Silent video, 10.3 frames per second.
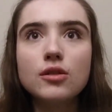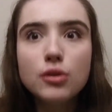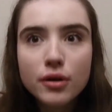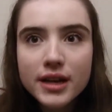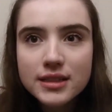
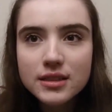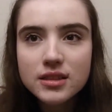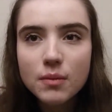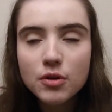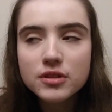look into
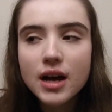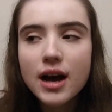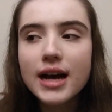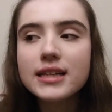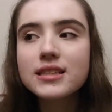someone's
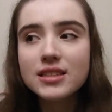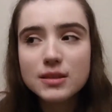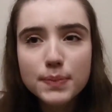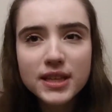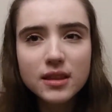eyes and
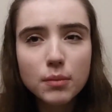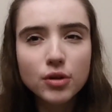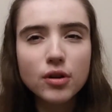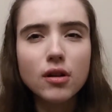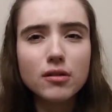speak the
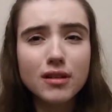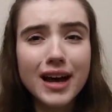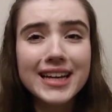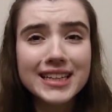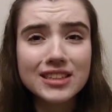monologue
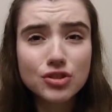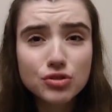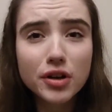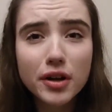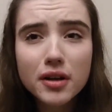like it's
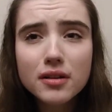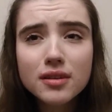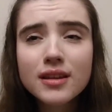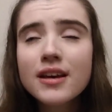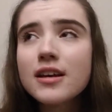
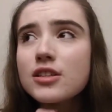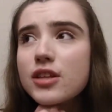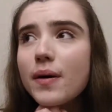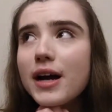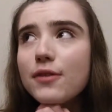truth.
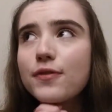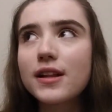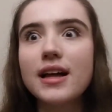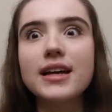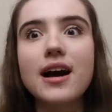So I
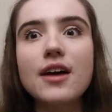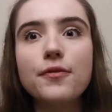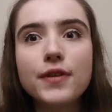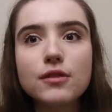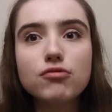feel like I
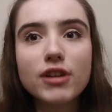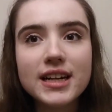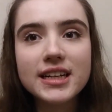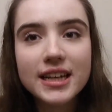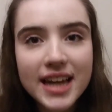feel
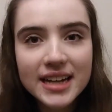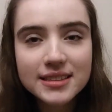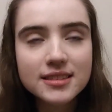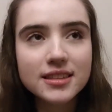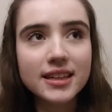really
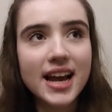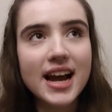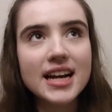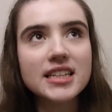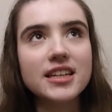connected to the
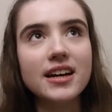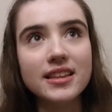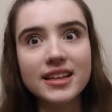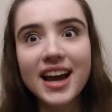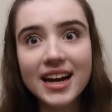character,
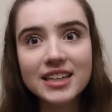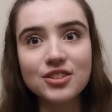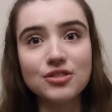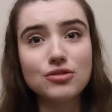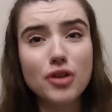and the
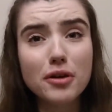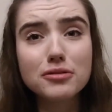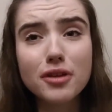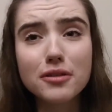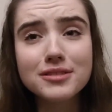character's so
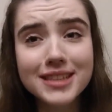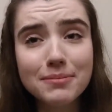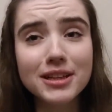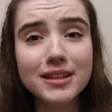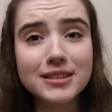
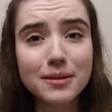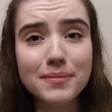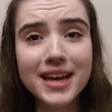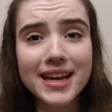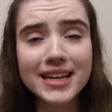similar to
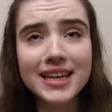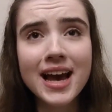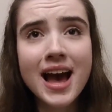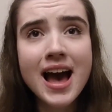me,